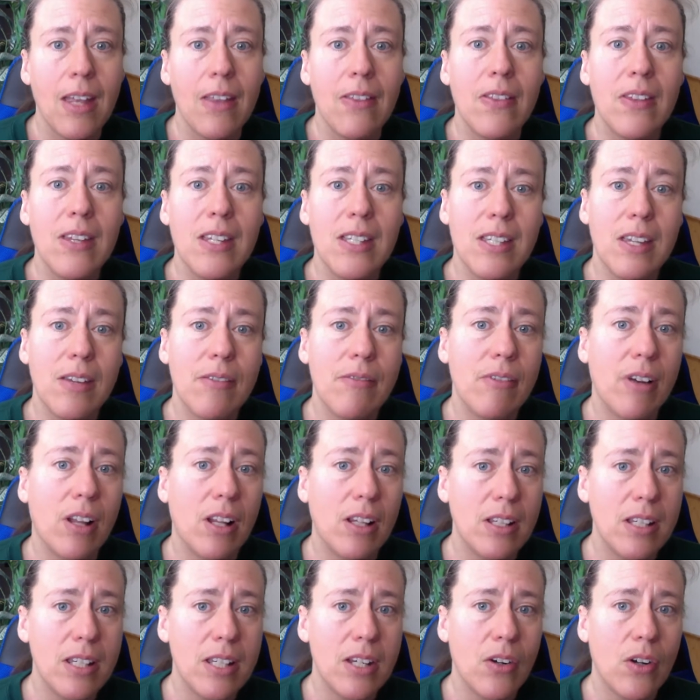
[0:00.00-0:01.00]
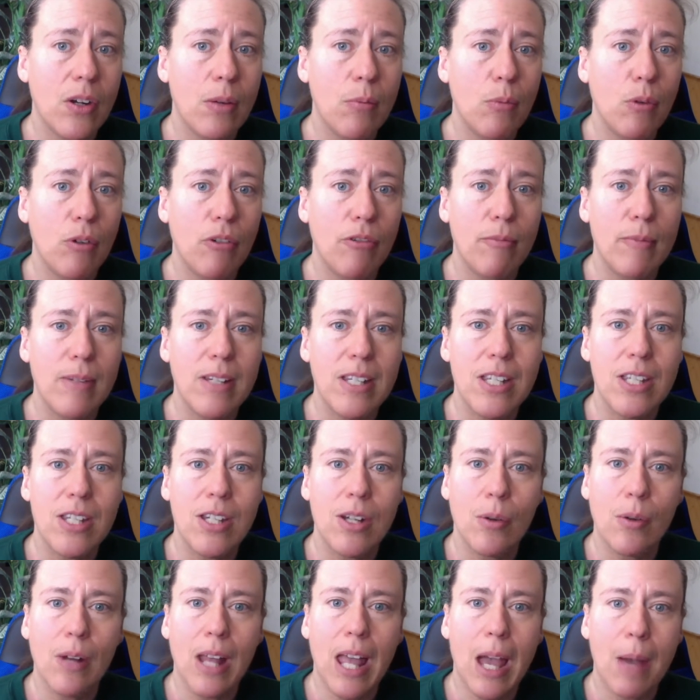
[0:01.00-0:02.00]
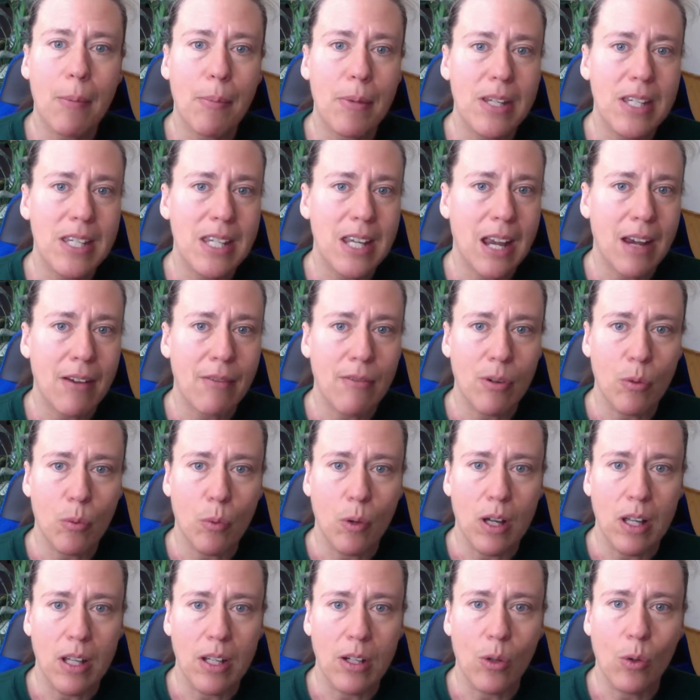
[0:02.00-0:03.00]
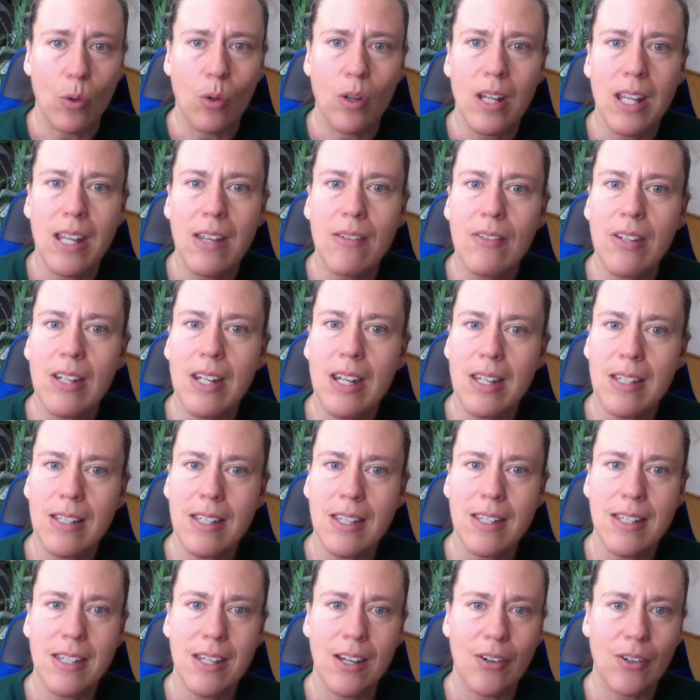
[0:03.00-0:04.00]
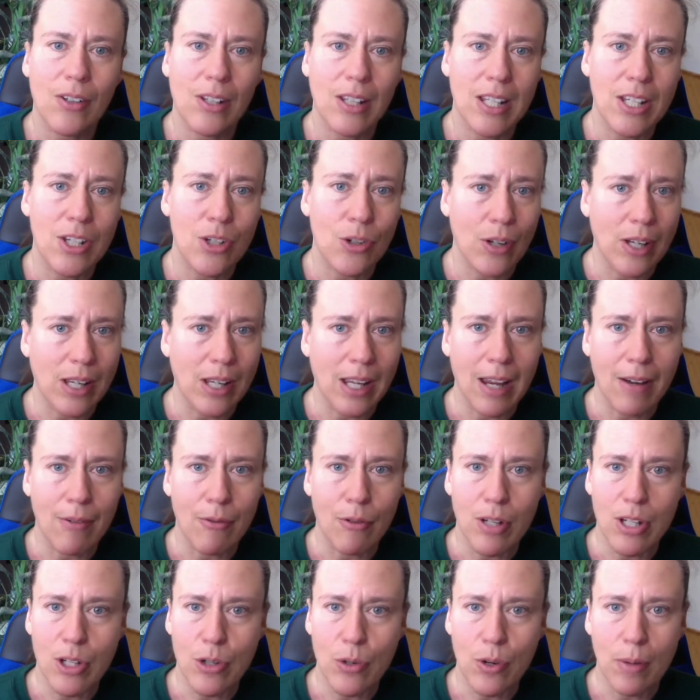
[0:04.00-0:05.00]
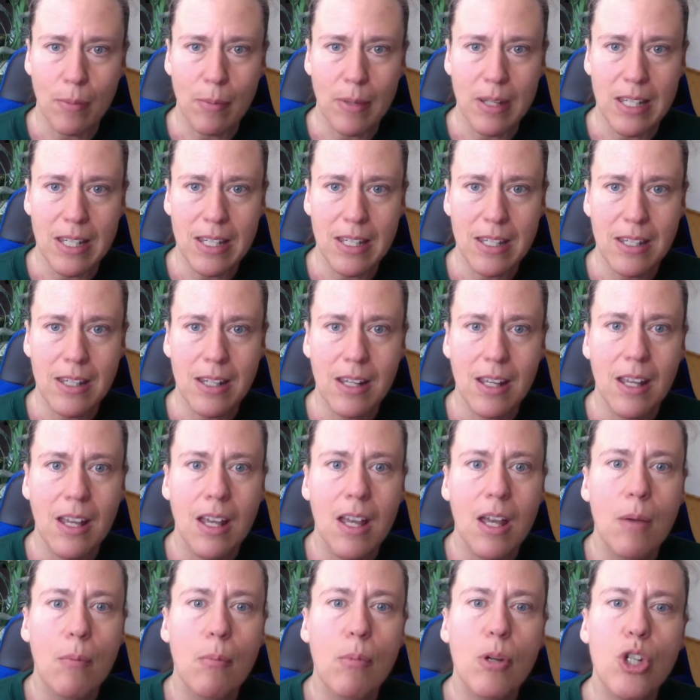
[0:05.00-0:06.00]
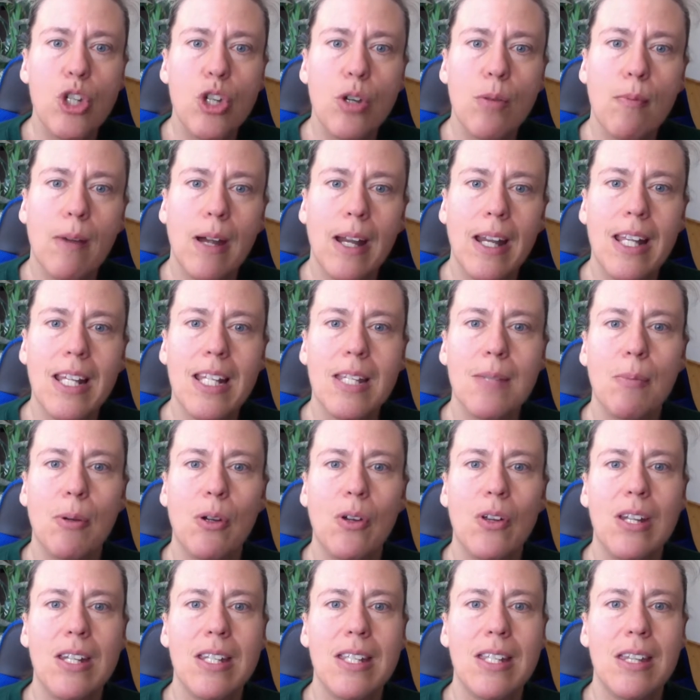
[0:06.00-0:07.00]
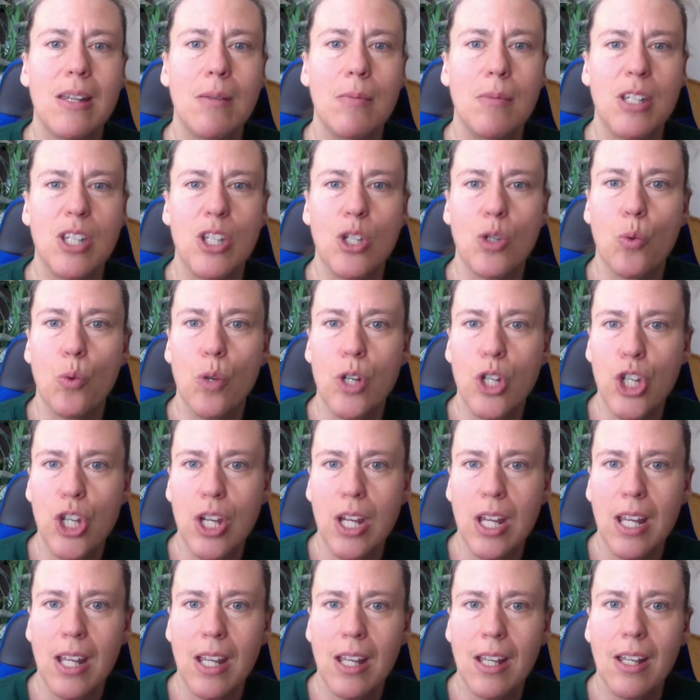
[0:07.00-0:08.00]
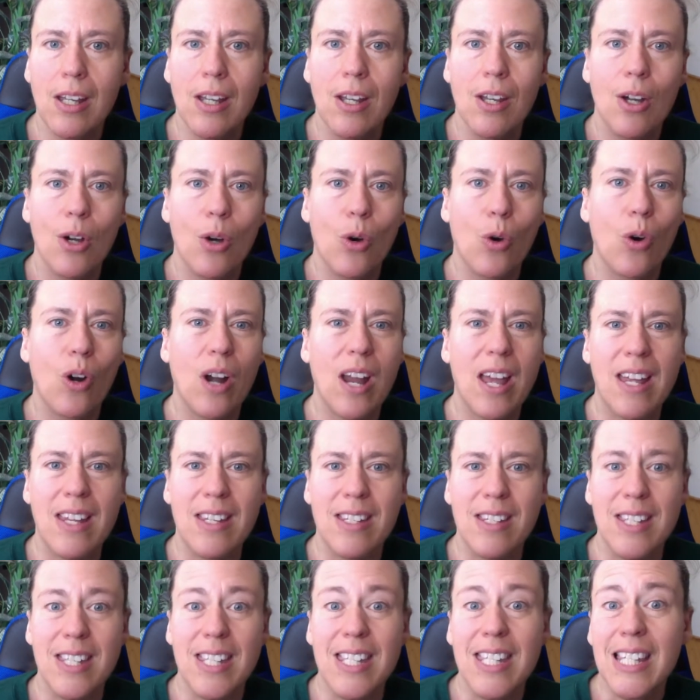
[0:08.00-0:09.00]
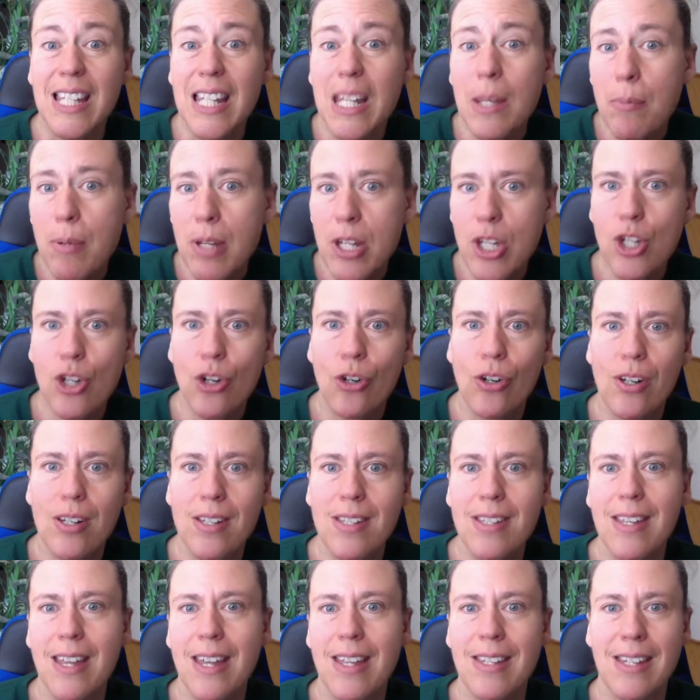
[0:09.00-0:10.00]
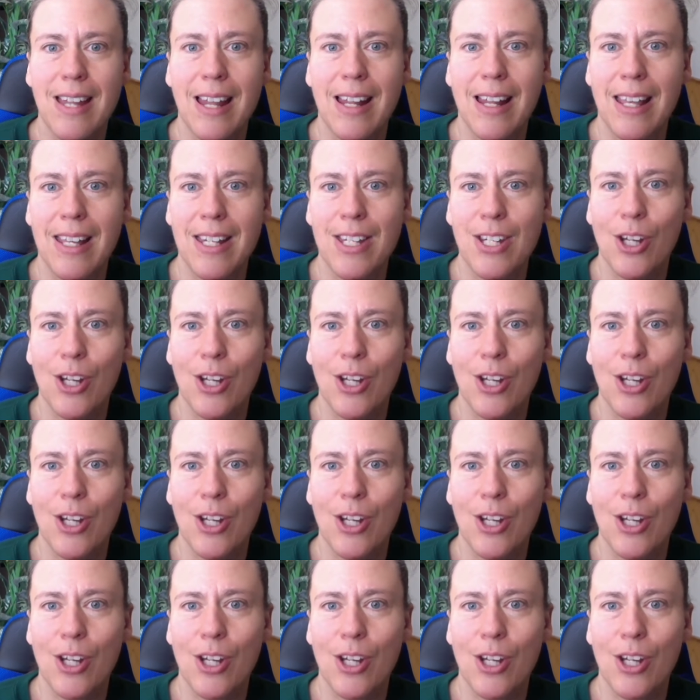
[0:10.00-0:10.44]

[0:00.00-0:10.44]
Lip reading: These involuntary movements don't happen to everyone, or even necessarily during every treatment, but you might experience them as twitching or as sleepy jerks, as I like to